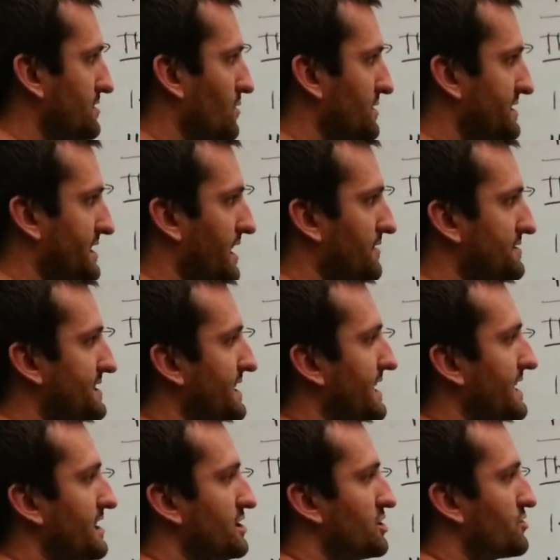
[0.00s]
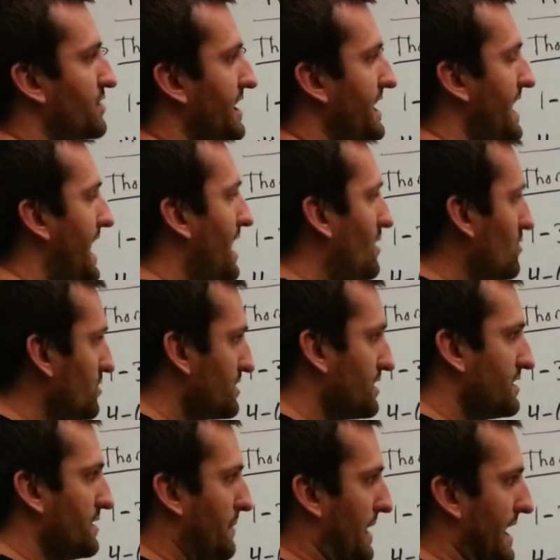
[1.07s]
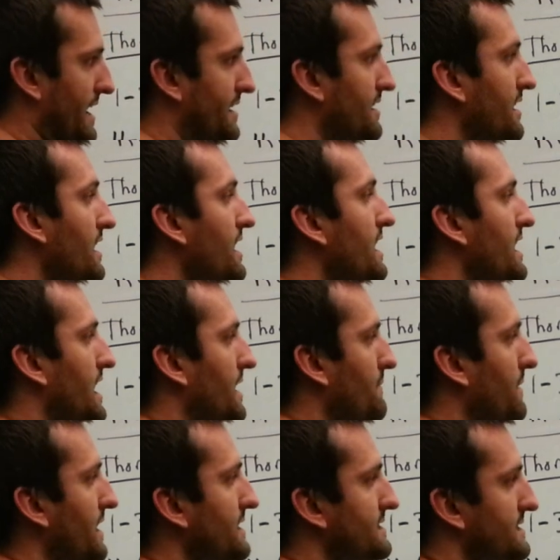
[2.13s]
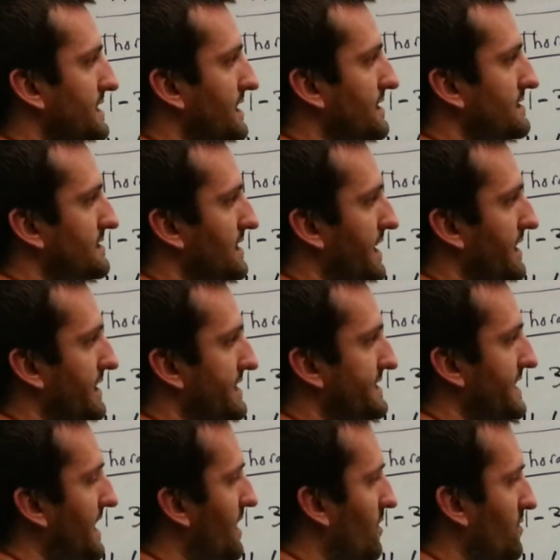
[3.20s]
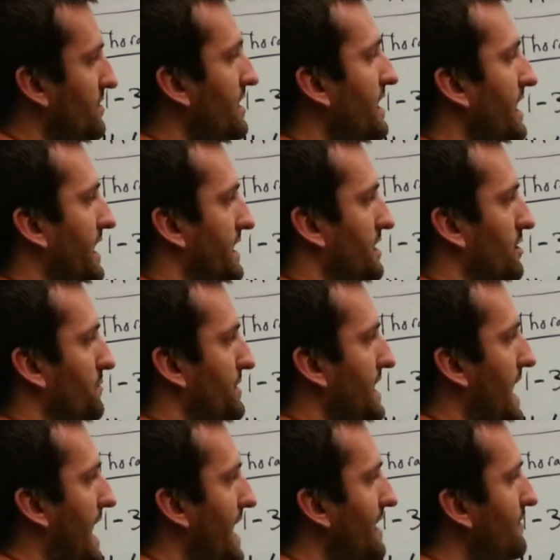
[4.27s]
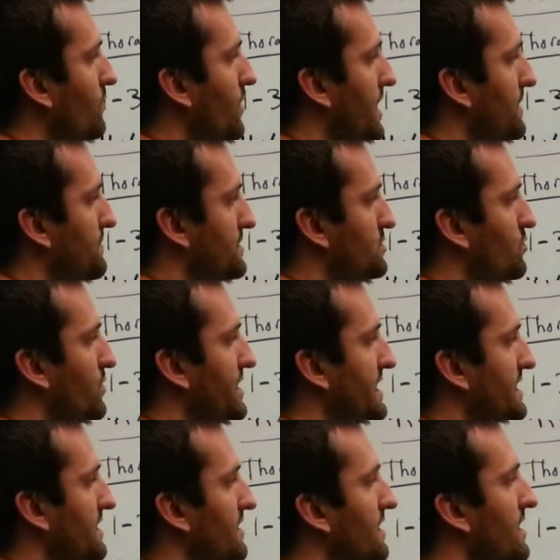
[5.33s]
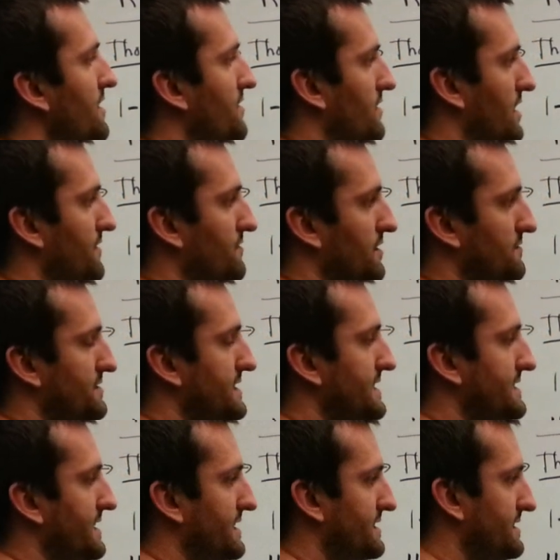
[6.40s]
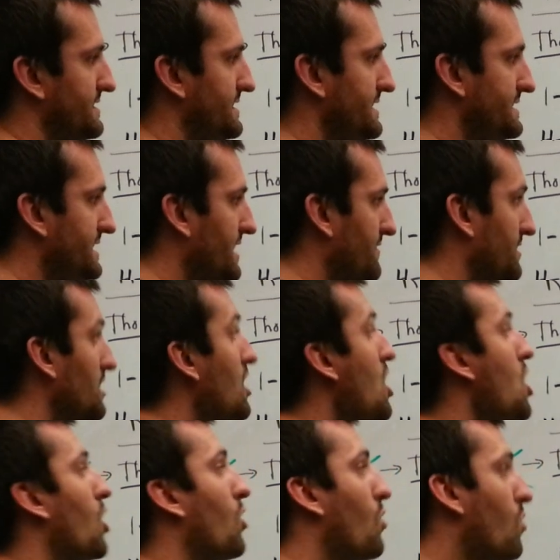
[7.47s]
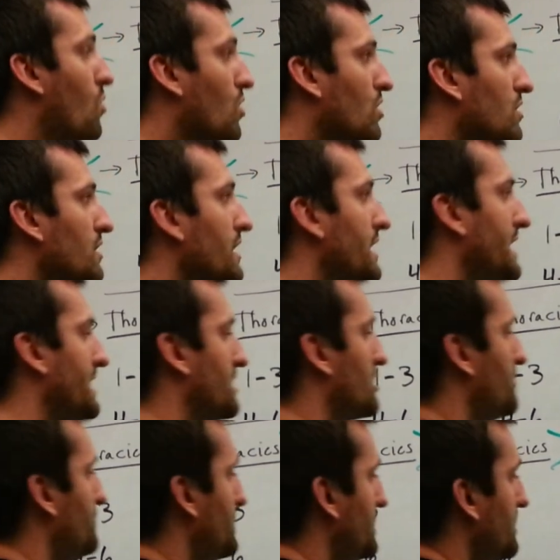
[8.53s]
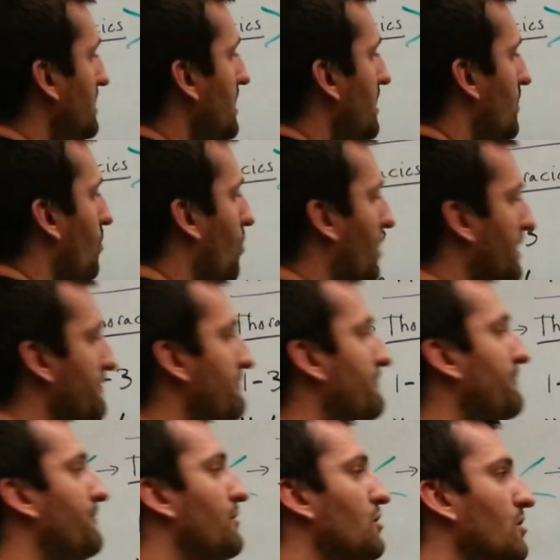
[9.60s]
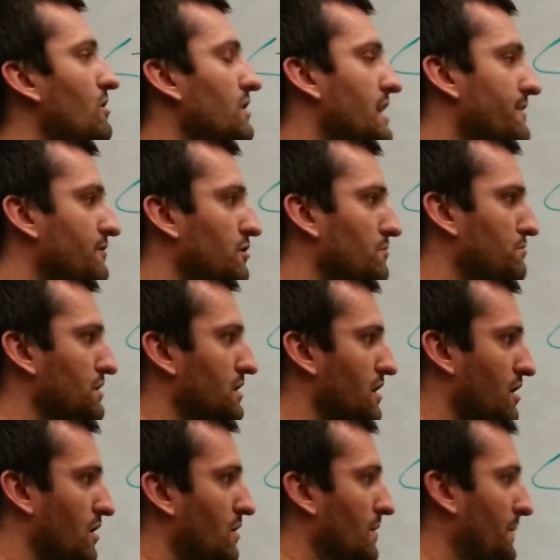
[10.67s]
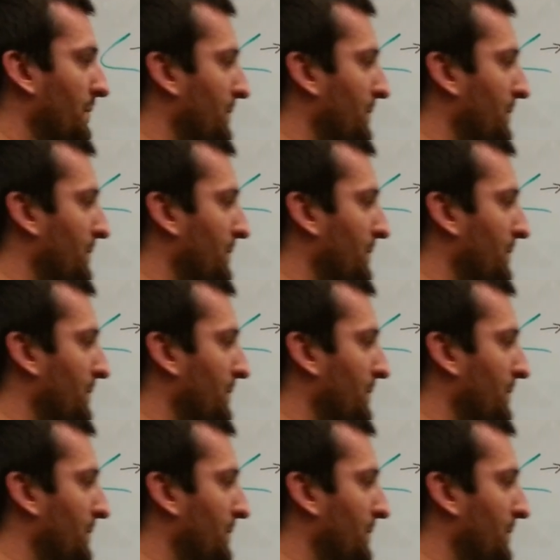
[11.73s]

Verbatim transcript: So instead of sticking straight out the back, it may stick slightly down and it'll be halfway between the level of C6 and C7. Or it could be one full level below.